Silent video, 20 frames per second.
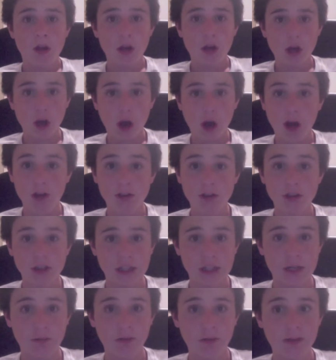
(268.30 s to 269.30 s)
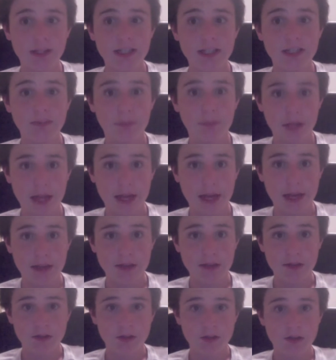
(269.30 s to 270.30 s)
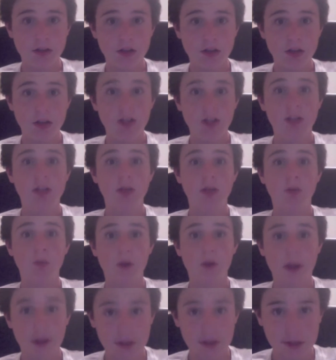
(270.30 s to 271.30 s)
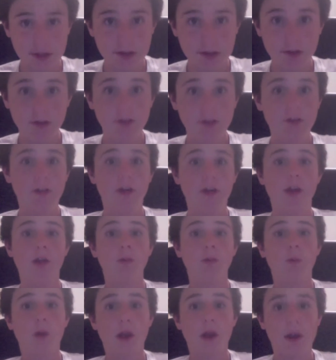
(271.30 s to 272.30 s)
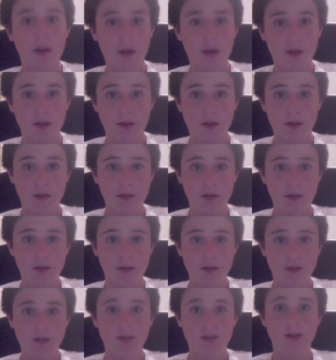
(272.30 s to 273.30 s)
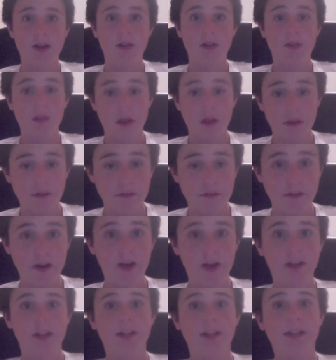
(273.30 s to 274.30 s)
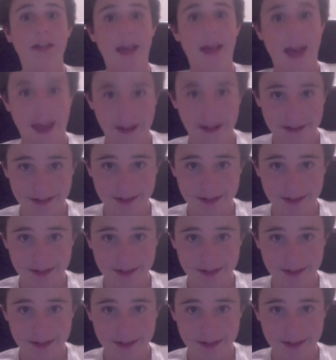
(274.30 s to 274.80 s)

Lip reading: got General Lee's plans. He waited and waited, and then finally attacked.